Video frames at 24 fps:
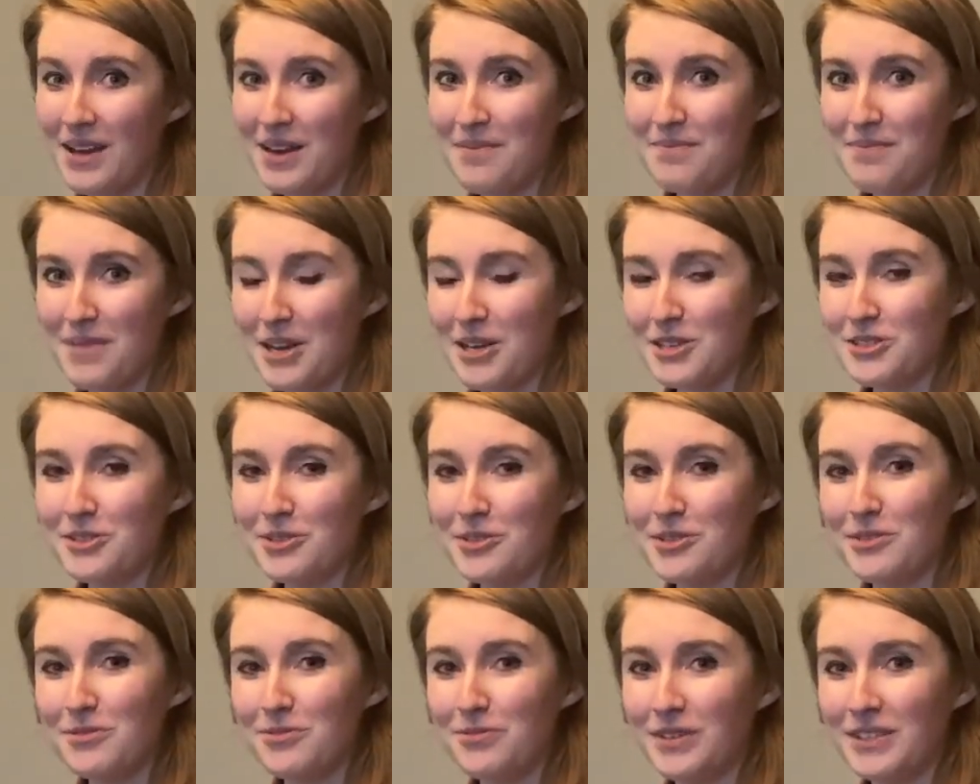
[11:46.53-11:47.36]
Make sure
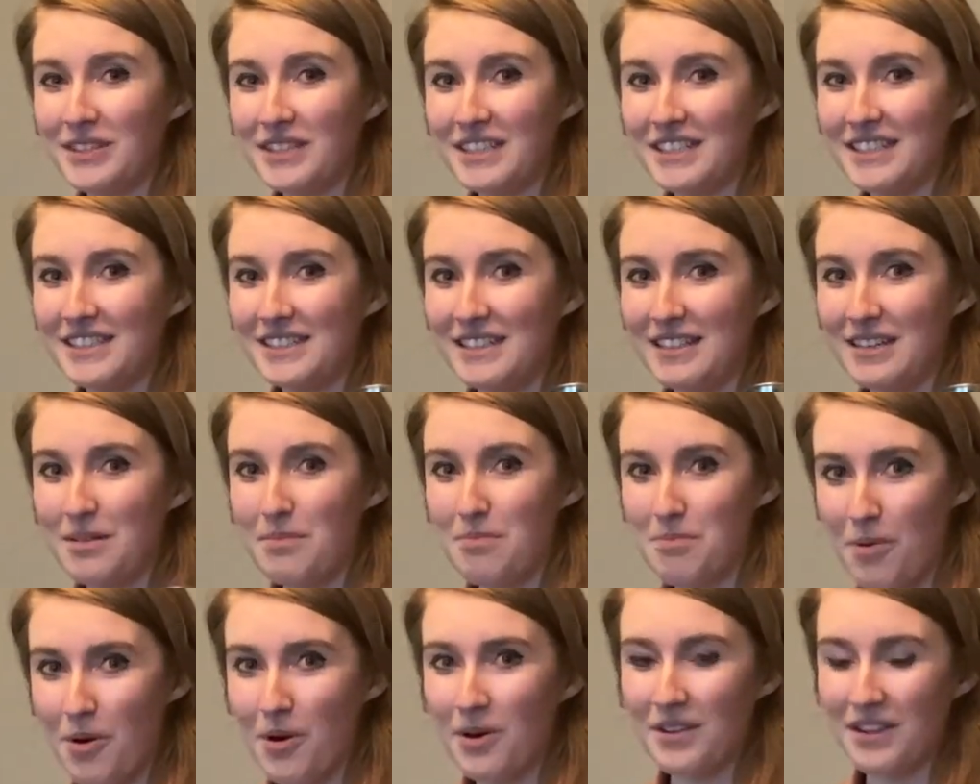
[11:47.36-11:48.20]
you fill it
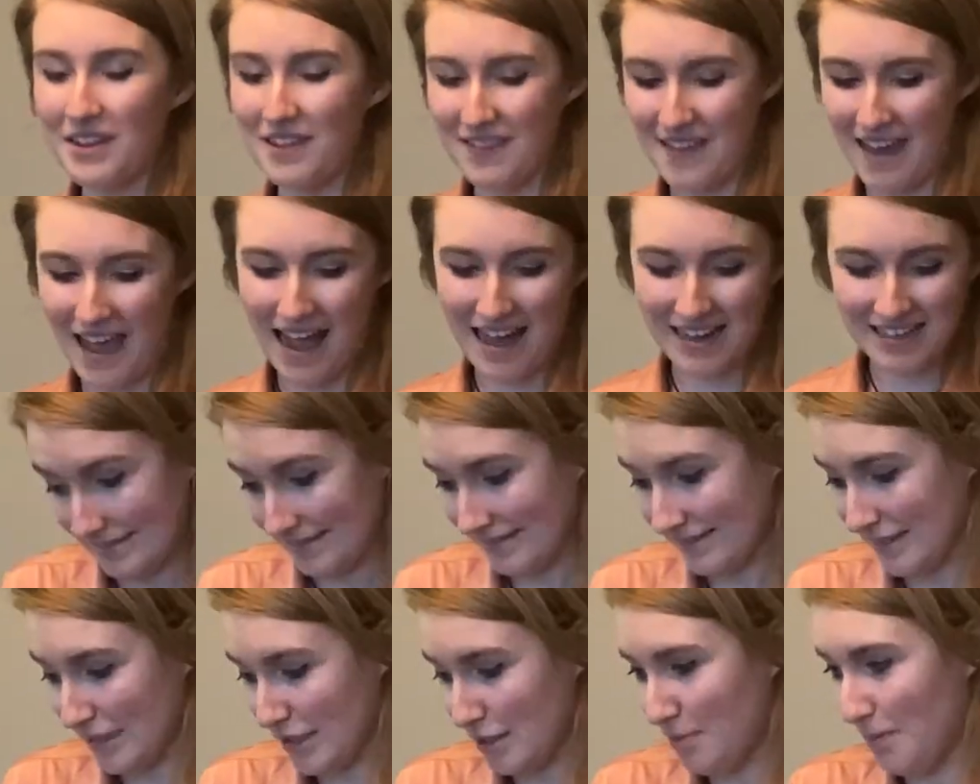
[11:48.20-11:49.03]
more than that.
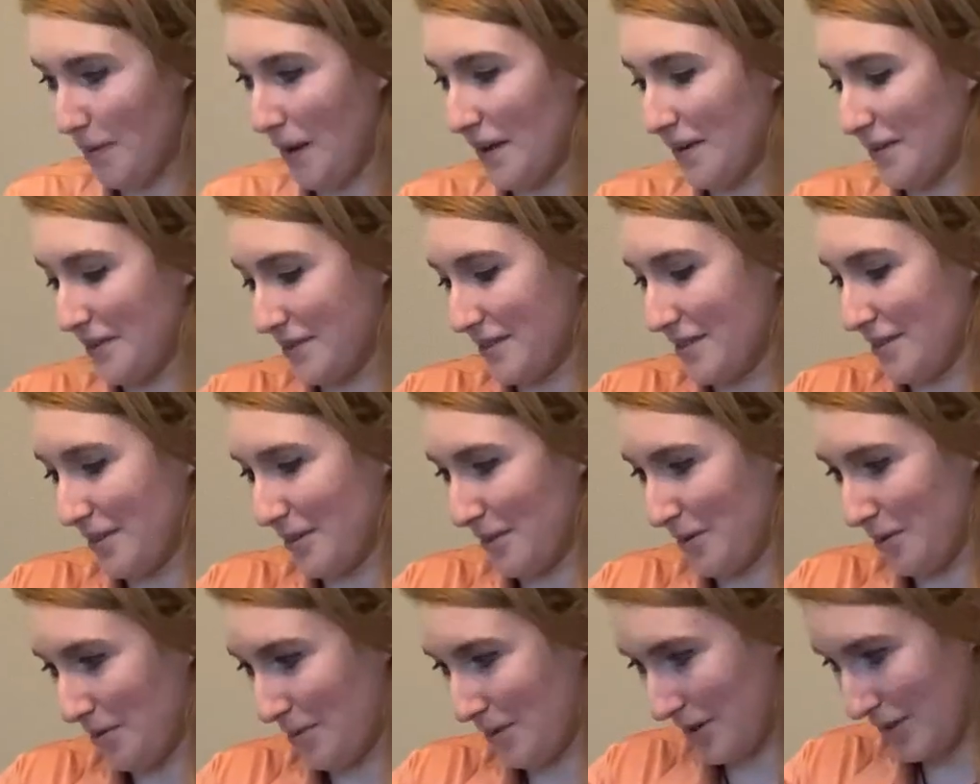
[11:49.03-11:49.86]
This bottle's a
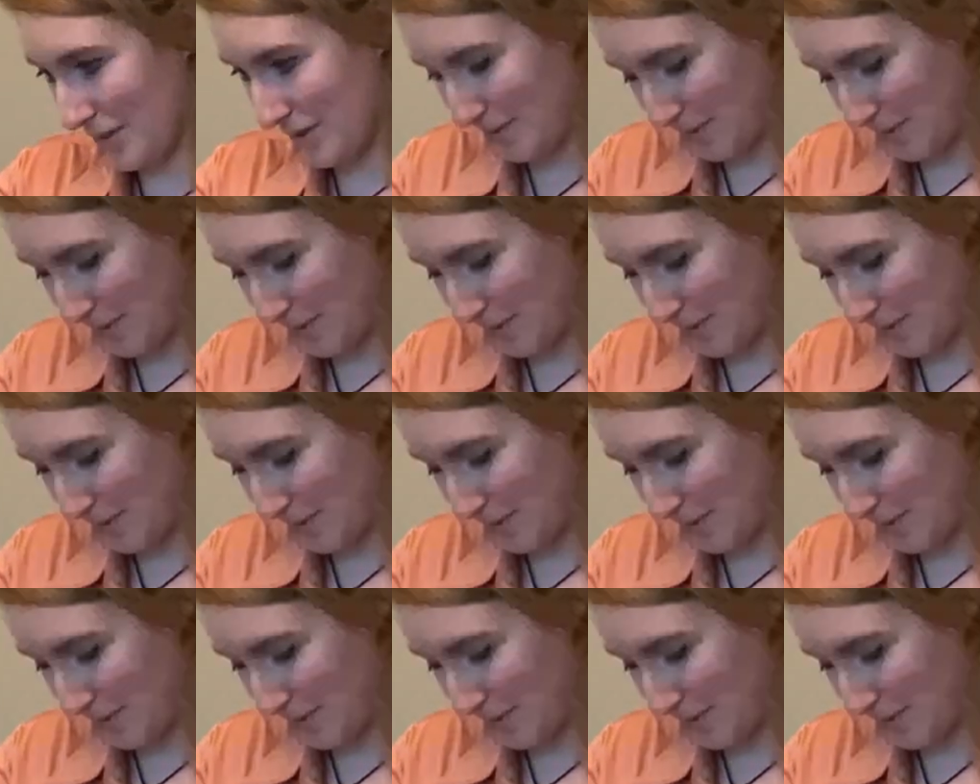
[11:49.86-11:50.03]
little weird to